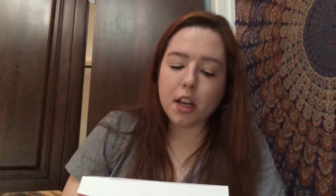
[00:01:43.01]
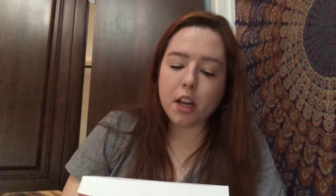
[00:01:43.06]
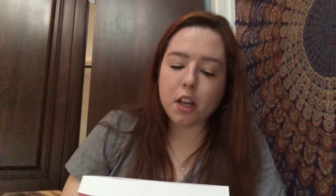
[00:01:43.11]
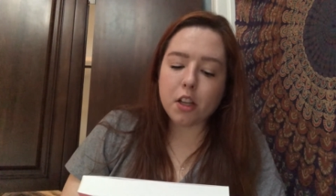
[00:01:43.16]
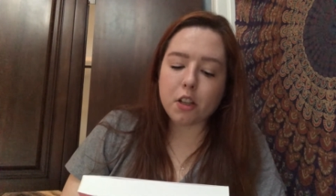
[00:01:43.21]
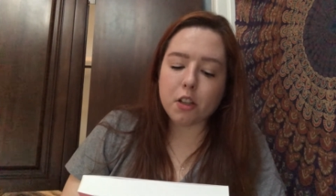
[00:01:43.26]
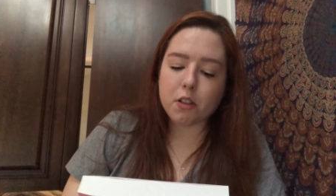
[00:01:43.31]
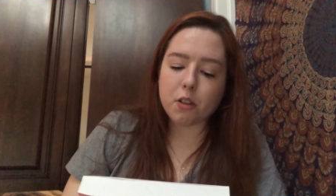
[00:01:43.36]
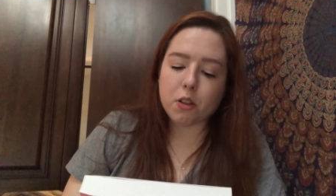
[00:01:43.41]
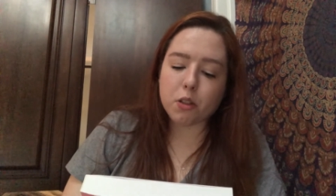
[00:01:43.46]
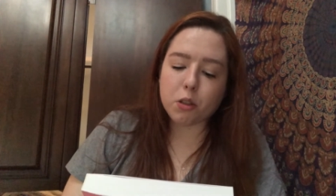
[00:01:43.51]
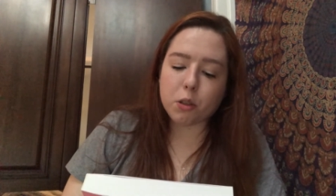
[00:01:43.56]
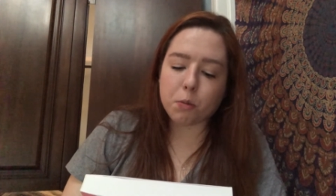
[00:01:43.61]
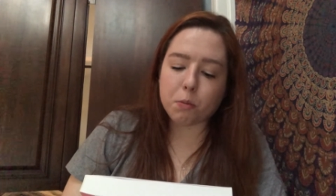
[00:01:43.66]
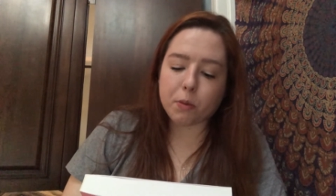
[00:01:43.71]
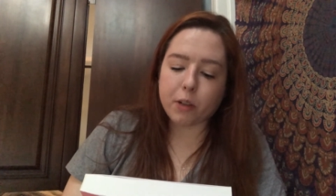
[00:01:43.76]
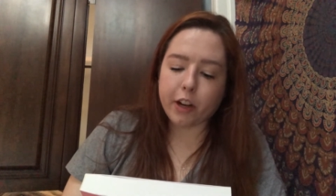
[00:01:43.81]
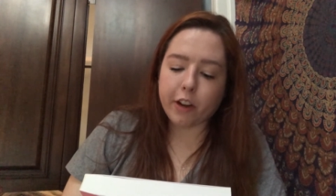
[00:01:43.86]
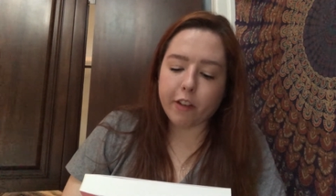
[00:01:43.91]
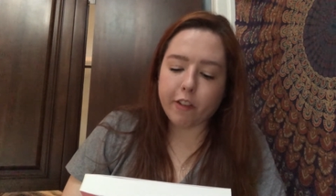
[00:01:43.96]
She's also
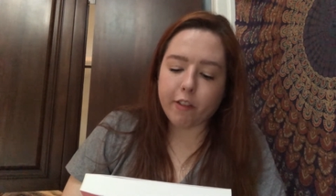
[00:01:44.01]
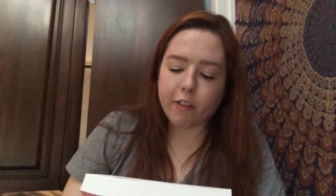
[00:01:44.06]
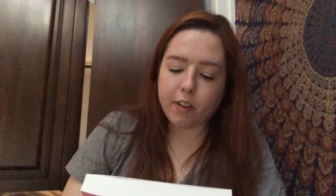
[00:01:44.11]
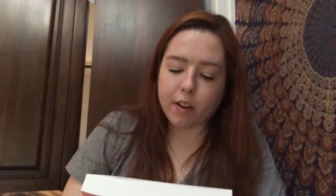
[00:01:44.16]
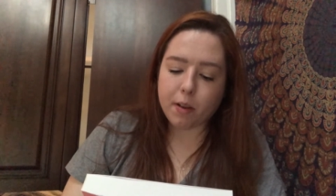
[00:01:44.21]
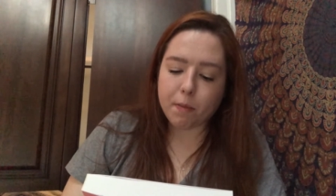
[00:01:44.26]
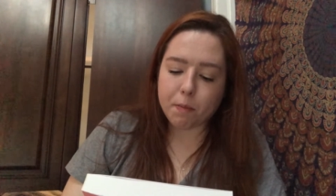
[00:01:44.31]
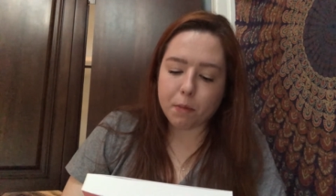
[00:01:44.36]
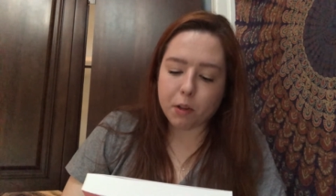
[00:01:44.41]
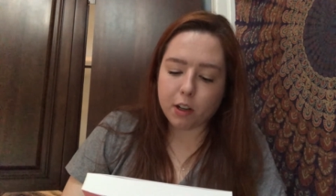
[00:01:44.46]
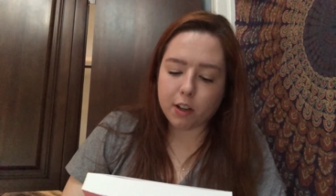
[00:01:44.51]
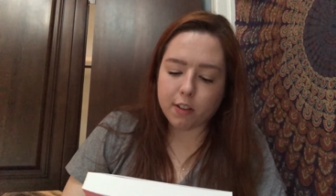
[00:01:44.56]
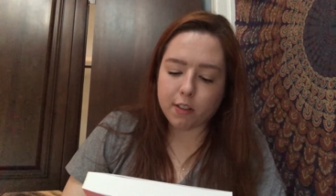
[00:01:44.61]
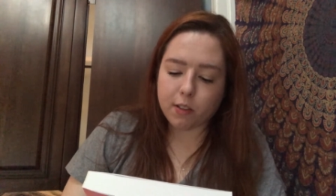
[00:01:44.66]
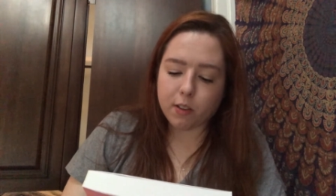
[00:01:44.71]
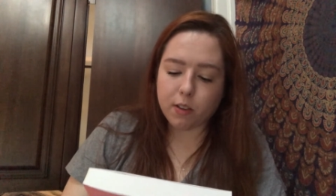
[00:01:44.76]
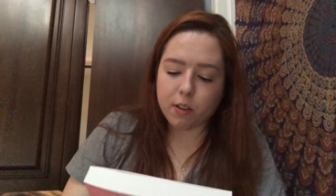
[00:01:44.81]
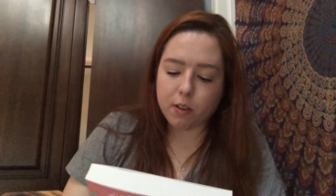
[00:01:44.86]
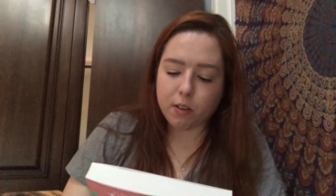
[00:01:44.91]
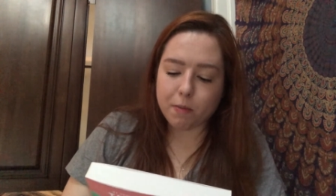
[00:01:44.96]
brave and
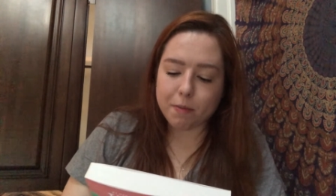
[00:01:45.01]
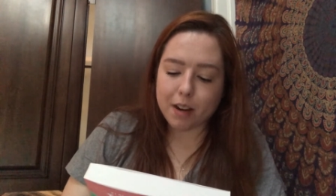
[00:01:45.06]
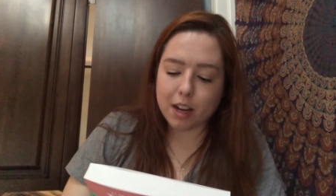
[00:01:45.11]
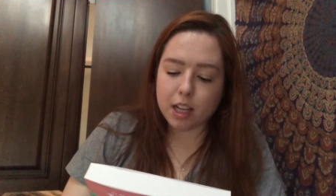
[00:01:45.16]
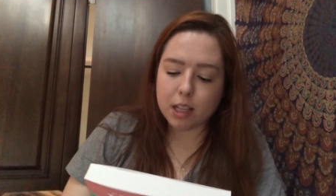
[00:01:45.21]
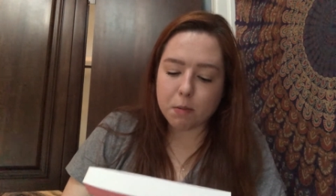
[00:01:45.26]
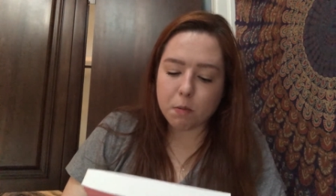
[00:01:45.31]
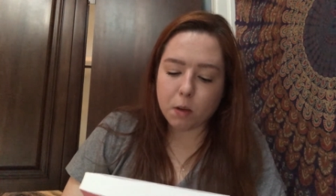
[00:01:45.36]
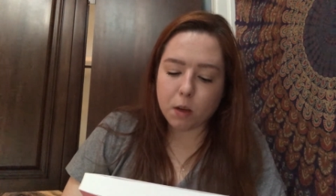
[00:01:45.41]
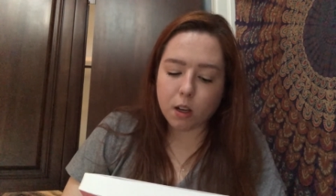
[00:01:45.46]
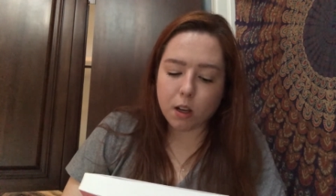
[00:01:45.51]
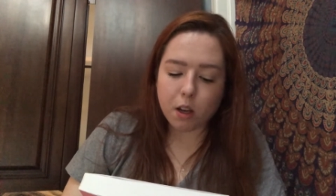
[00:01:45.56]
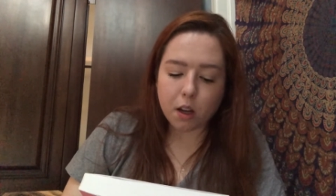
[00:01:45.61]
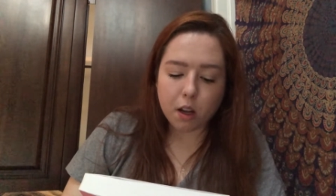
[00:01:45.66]
beautiful and reminds me